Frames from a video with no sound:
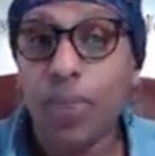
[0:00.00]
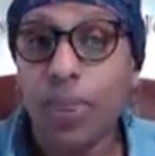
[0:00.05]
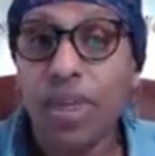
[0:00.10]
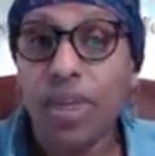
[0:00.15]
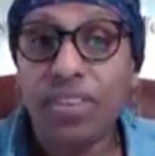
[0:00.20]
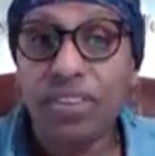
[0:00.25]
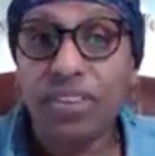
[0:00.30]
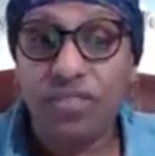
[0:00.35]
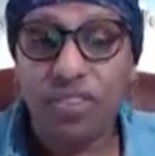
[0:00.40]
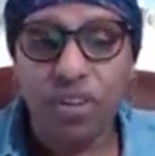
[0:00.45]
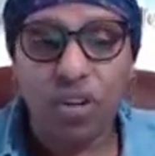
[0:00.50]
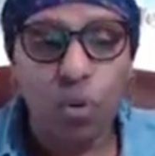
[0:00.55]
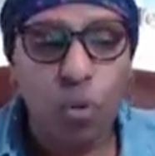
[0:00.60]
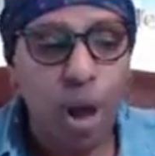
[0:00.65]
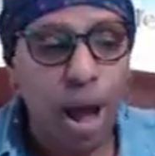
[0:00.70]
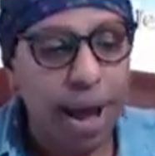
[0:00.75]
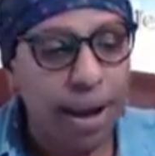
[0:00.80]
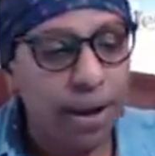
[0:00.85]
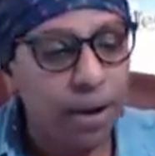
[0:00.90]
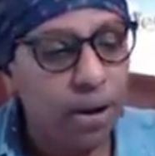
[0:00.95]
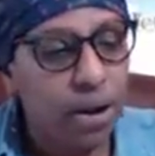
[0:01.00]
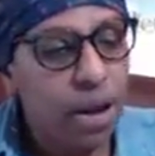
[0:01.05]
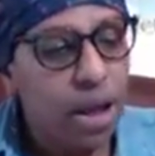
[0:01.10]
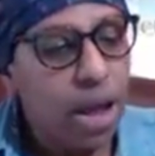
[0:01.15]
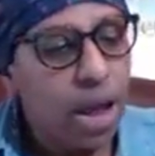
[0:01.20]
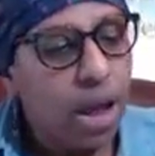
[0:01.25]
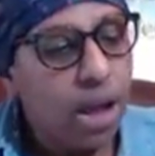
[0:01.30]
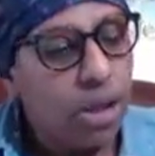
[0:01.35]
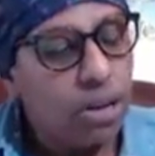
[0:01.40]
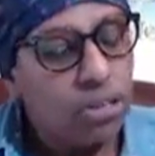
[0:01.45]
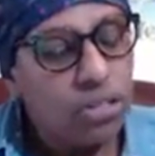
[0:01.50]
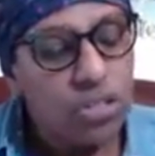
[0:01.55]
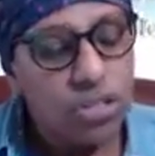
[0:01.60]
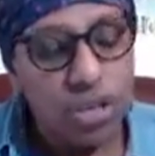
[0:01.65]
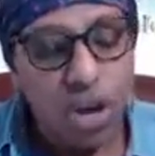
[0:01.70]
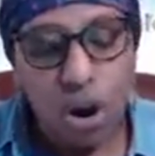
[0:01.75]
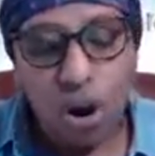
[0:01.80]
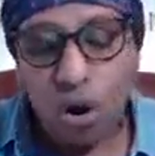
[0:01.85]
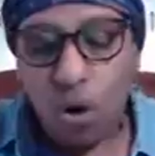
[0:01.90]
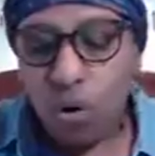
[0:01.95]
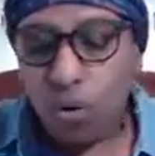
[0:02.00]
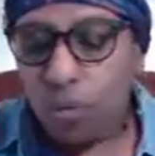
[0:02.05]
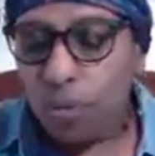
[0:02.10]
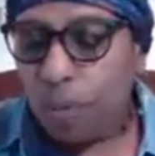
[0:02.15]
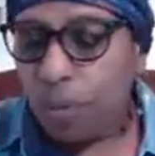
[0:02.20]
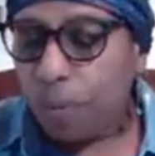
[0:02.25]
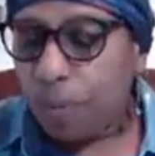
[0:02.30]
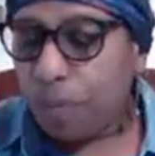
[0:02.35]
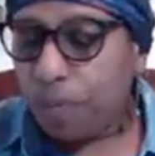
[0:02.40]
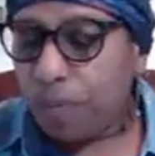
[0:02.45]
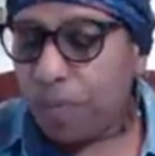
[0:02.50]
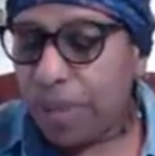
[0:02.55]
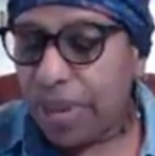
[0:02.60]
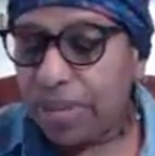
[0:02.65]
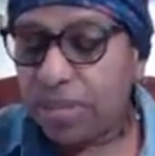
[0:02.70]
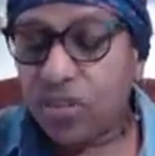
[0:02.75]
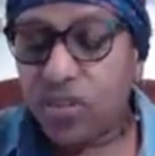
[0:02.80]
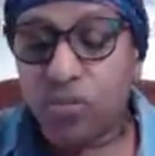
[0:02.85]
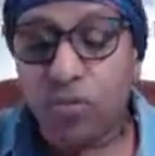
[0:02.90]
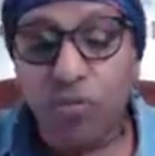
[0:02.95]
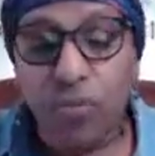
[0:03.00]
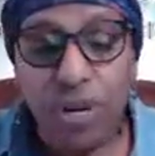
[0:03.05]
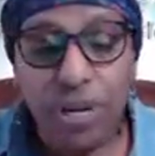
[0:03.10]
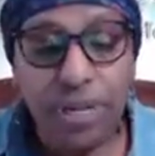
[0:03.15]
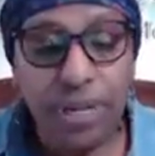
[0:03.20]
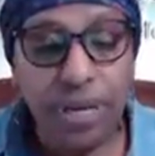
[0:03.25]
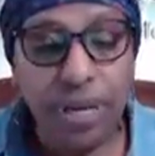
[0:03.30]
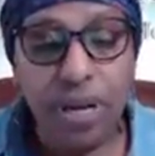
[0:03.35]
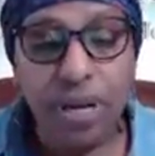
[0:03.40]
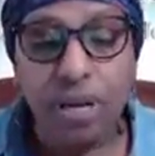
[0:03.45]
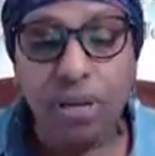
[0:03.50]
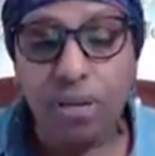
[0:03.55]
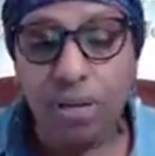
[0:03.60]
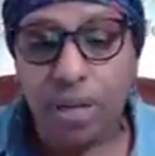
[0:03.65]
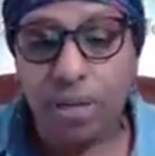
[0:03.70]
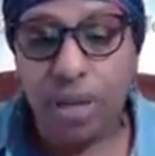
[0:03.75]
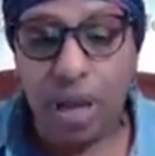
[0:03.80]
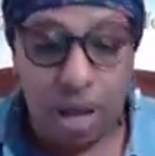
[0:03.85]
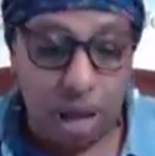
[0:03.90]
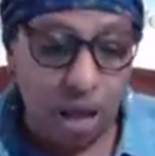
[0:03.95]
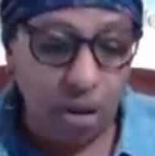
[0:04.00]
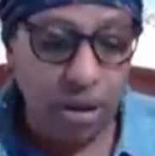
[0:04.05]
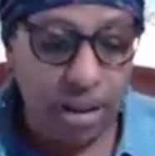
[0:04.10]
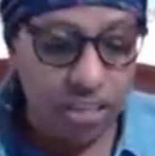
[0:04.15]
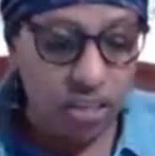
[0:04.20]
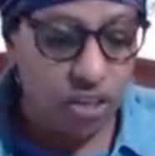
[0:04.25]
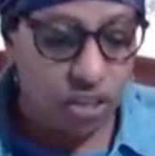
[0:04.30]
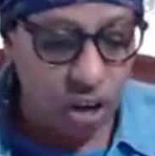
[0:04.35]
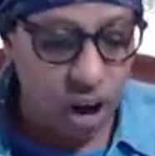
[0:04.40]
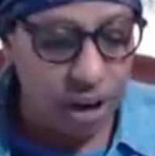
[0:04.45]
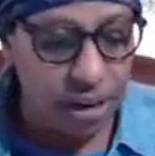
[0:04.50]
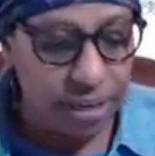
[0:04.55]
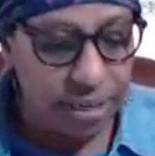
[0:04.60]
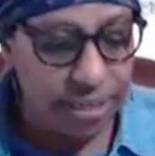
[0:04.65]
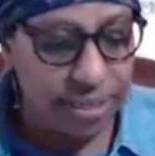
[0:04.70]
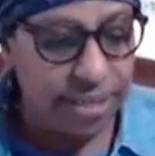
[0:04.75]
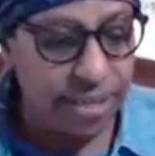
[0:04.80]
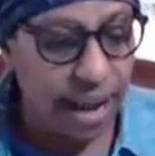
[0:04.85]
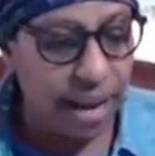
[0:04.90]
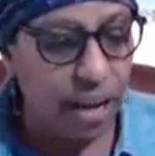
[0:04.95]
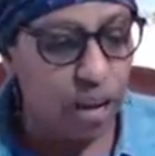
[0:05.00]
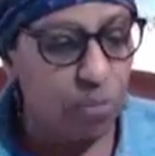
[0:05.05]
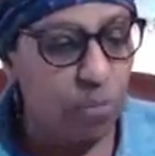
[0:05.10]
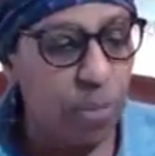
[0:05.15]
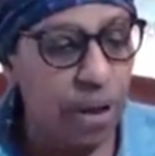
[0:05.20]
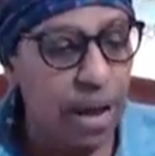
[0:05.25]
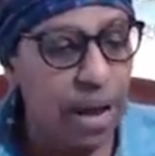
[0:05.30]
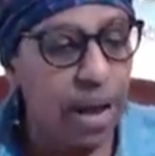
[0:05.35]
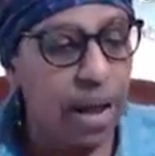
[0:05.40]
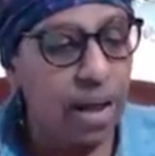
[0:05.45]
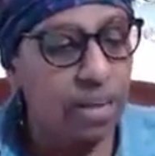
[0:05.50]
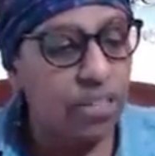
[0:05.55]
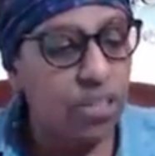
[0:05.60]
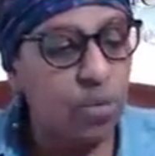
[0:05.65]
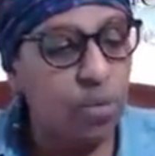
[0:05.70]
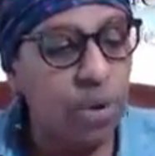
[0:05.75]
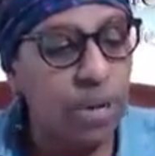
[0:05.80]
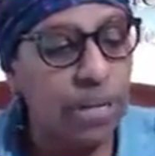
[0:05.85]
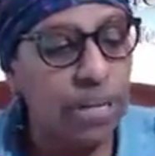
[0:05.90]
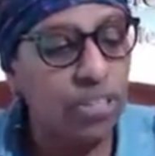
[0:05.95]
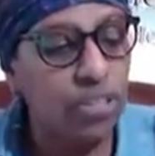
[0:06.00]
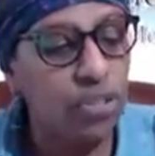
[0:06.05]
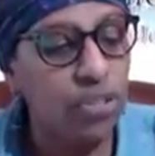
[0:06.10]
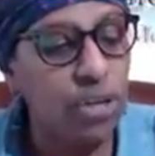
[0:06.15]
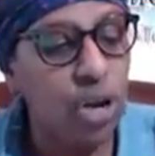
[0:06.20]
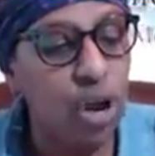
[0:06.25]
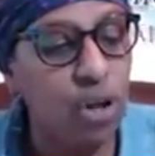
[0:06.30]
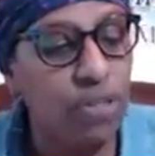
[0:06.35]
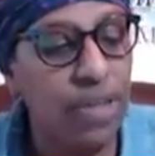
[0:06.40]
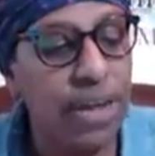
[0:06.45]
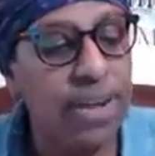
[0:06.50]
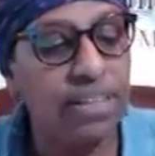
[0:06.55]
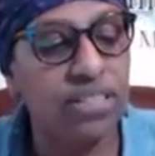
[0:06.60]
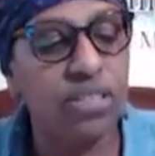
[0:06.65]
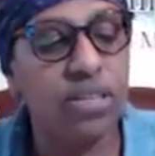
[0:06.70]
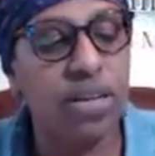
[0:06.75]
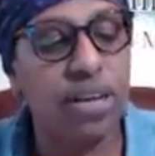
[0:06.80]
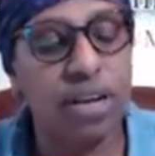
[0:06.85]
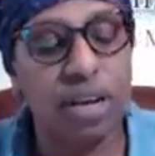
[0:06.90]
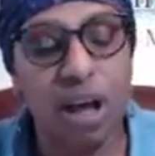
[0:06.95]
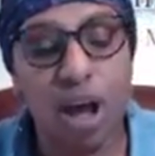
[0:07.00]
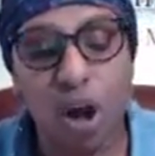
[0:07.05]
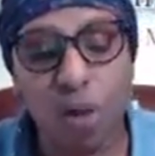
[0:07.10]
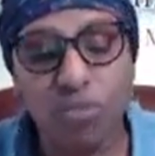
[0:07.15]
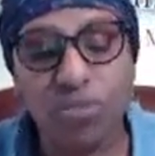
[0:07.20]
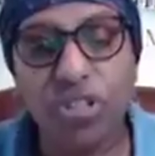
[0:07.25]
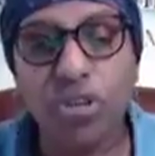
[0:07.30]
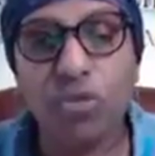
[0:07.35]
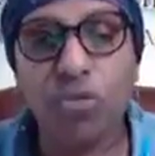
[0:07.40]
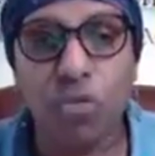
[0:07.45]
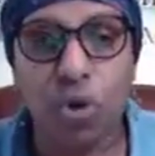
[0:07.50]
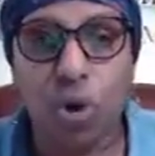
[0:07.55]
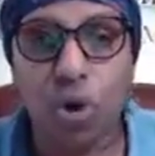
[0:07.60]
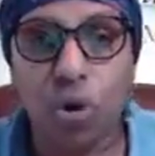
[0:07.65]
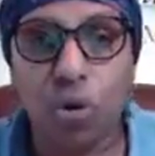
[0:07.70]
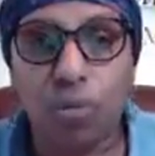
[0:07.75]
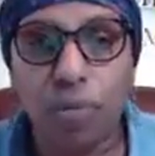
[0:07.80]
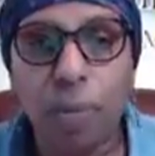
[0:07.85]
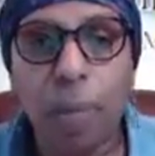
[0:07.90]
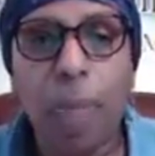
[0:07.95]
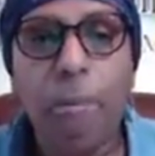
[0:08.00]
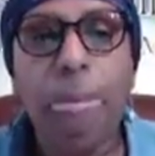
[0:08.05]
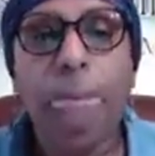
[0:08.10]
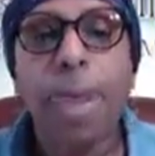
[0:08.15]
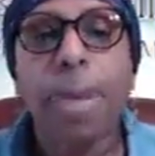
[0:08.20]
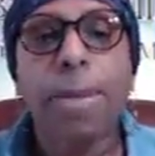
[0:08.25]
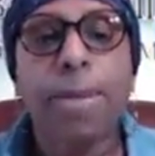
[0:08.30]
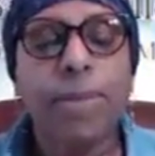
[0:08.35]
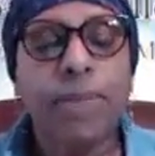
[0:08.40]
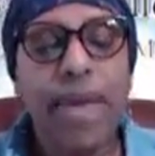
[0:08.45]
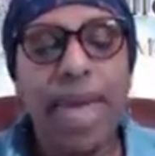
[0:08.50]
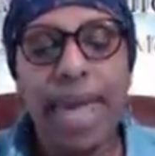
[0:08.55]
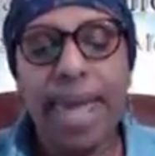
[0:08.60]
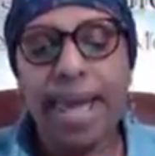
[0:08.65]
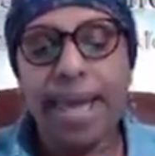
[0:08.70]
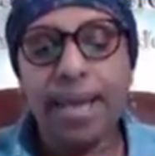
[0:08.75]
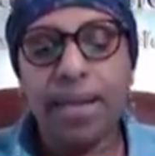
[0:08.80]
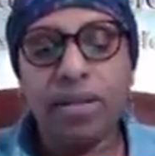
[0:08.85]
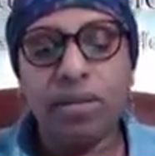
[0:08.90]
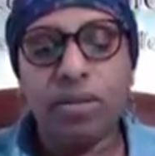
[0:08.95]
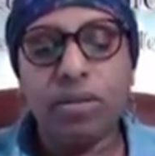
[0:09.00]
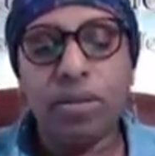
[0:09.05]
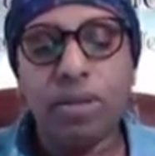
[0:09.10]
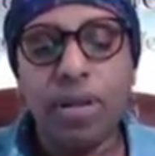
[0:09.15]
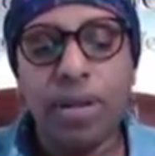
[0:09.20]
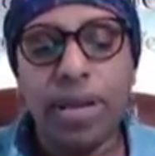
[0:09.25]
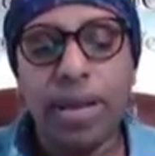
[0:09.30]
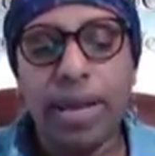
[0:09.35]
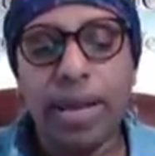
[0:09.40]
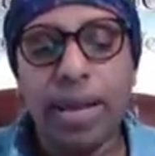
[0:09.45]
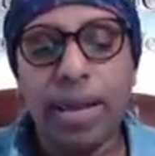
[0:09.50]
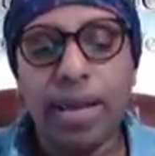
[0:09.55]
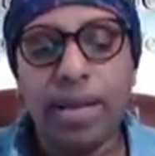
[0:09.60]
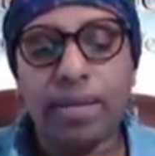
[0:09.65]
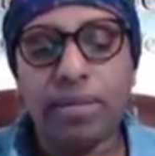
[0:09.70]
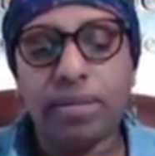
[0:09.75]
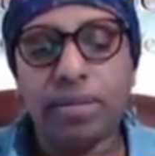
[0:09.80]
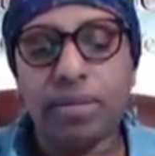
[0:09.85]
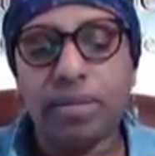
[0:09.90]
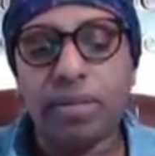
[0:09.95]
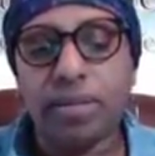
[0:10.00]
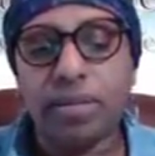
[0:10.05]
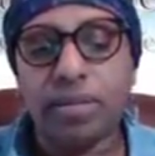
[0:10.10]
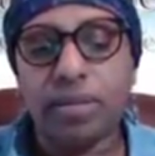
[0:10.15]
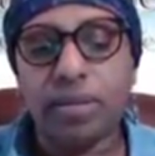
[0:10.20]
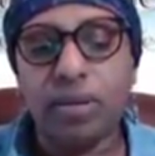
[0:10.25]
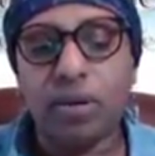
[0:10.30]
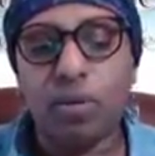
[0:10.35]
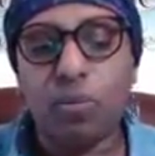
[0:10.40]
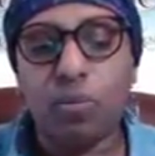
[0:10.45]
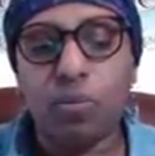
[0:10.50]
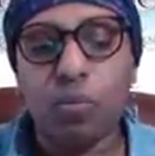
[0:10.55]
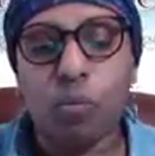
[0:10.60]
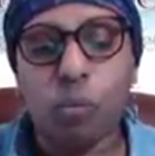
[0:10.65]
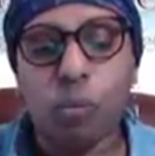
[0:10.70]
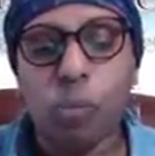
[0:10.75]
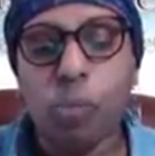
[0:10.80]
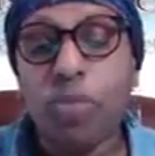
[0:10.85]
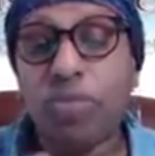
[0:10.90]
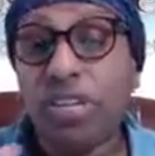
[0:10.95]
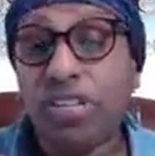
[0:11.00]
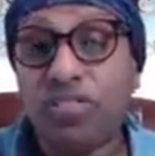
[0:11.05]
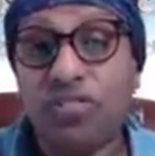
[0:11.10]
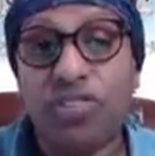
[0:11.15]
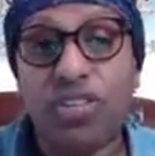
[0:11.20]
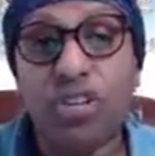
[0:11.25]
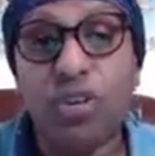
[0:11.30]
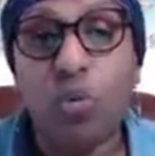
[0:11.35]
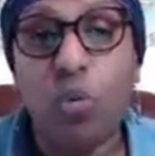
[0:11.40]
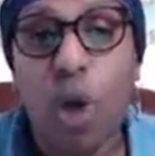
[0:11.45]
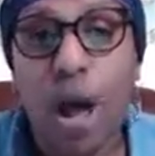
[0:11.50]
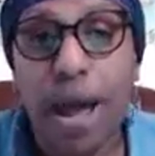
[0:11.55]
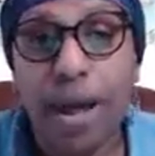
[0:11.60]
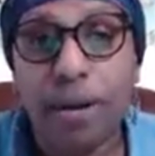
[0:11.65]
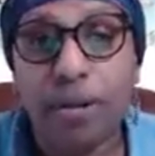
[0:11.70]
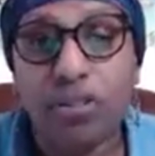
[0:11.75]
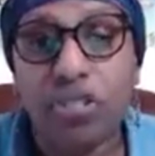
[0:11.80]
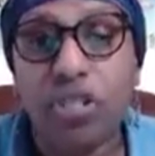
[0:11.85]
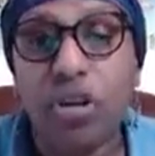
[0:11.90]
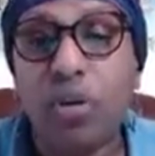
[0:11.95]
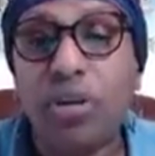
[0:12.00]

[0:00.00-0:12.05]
steel wire. So it's really, I'll get started in a second, but I just want to let you know that it comes in a roll, and it's steel wire. So